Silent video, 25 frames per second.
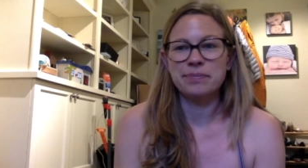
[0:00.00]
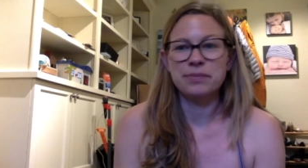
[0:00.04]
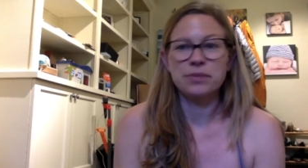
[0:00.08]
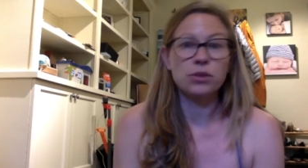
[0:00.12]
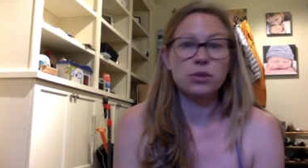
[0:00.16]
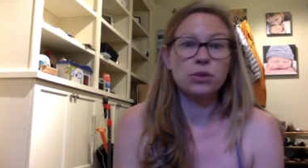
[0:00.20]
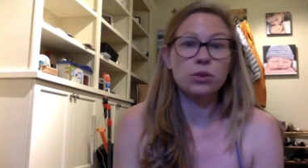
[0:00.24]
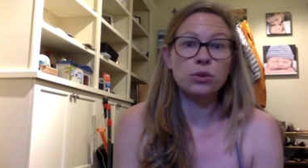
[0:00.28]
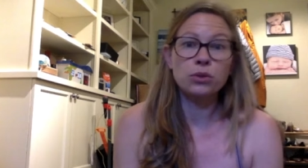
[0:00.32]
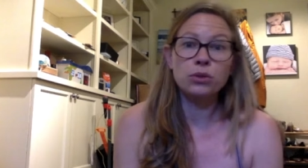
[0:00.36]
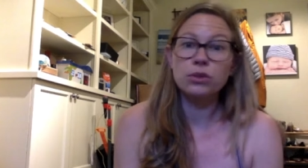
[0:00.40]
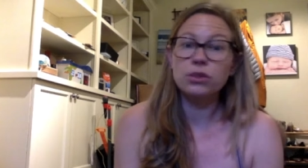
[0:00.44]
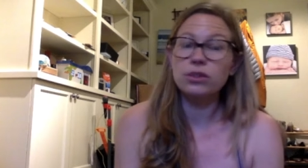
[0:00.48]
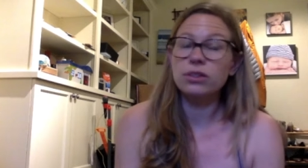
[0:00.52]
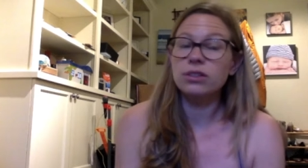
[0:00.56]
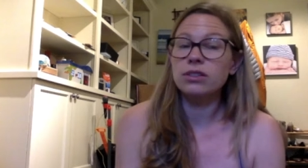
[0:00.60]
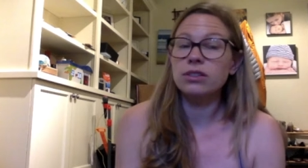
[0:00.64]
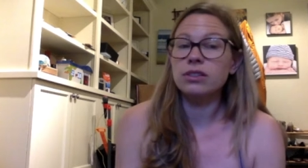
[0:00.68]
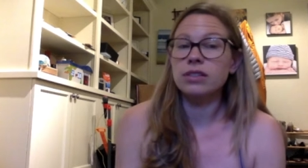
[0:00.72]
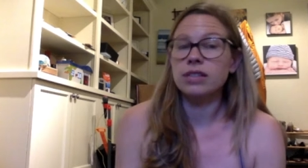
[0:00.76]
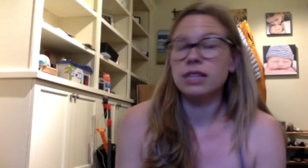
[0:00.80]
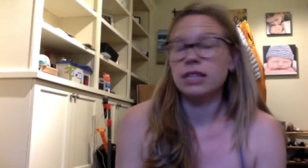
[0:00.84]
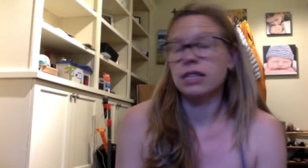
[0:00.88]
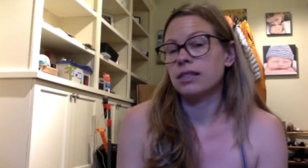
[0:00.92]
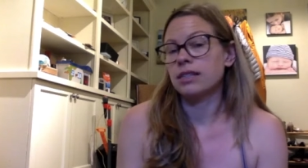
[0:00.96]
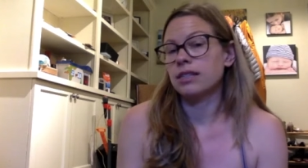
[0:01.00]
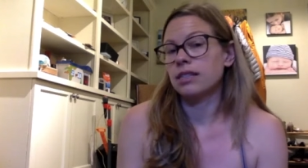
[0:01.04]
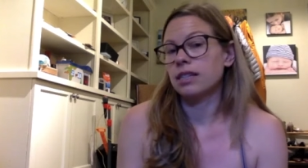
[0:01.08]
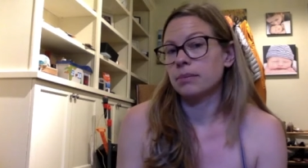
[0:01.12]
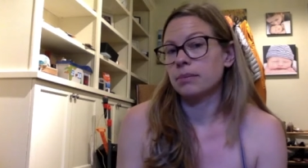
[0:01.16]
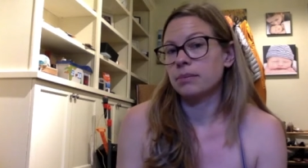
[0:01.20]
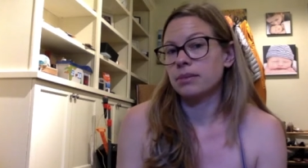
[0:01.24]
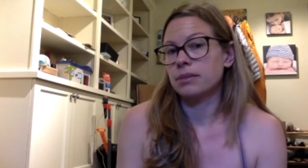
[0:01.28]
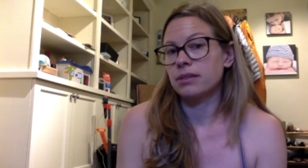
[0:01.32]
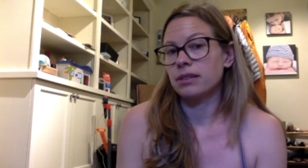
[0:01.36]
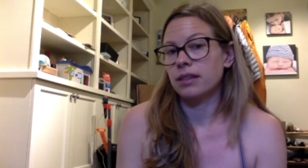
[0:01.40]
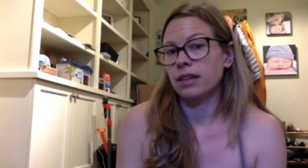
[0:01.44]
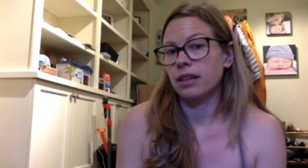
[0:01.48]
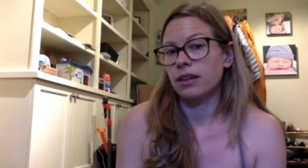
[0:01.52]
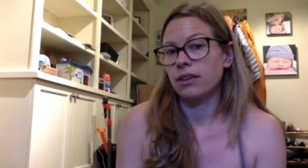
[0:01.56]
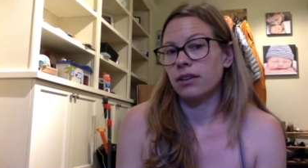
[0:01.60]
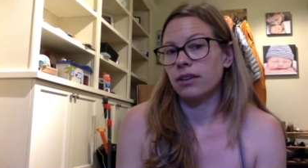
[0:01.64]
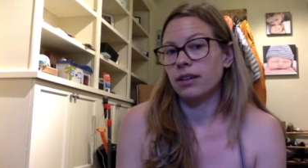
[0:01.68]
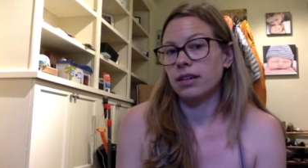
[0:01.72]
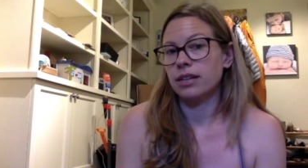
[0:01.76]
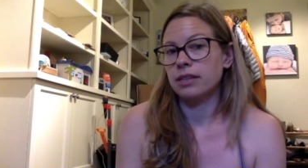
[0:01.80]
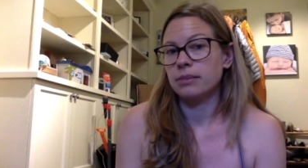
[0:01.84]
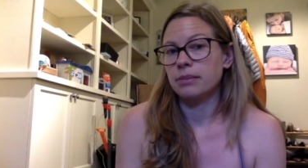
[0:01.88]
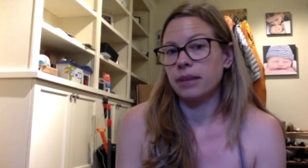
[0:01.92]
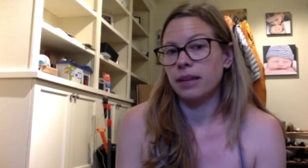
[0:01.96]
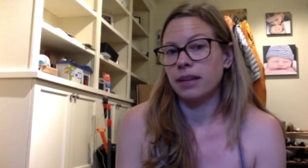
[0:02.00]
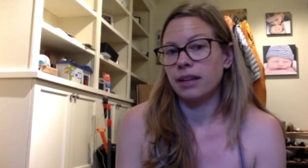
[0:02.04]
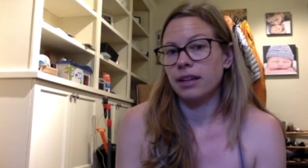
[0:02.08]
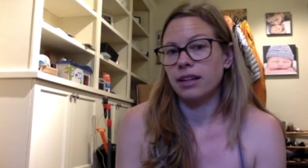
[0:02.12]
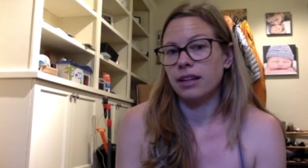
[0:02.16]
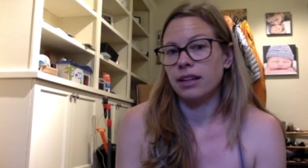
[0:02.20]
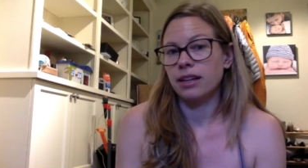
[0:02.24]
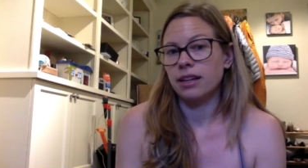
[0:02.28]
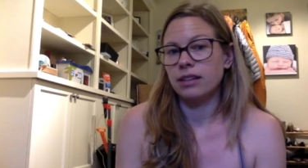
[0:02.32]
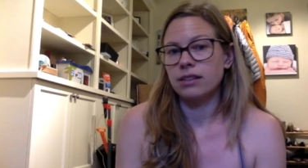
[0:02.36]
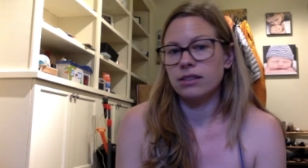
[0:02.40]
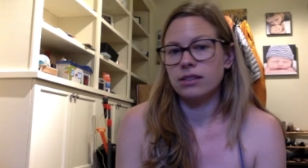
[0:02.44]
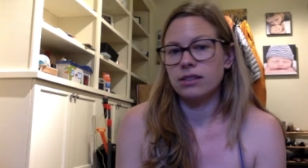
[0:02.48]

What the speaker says: tools and tips that you guys might need.